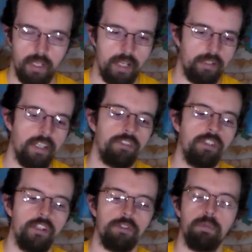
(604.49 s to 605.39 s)
And yes,
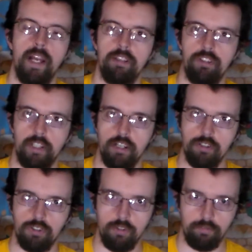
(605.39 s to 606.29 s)
it is plastic. I
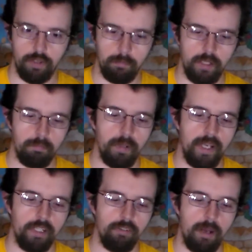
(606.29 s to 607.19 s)
just confirmed it
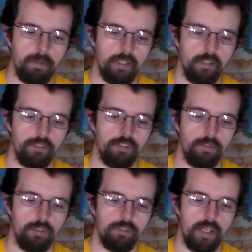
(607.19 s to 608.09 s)
by grabbing
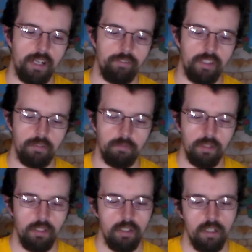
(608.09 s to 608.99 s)
onto the side of it.
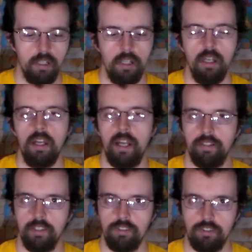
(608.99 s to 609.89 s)

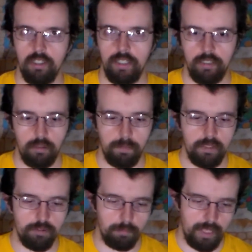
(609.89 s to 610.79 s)
And this silly little
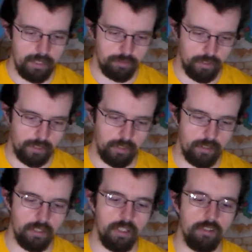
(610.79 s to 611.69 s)
piece of plastic
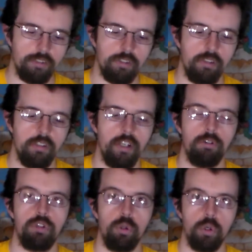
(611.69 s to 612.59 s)
is
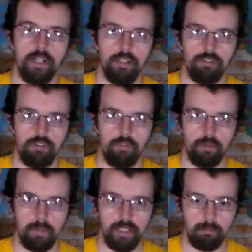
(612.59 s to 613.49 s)
notorious
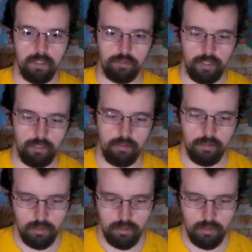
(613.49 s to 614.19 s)
for being missing.